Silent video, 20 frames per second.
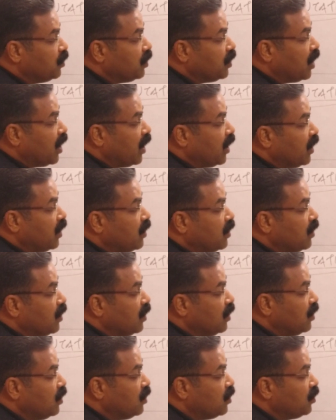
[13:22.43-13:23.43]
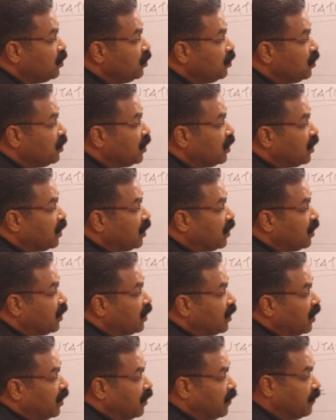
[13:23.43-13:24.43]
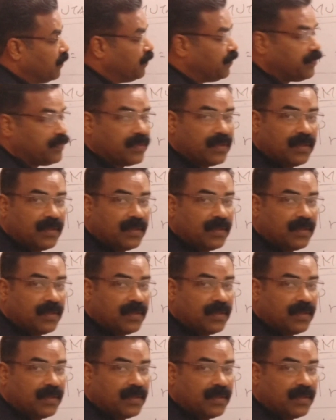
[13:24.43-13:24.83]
9 into 10.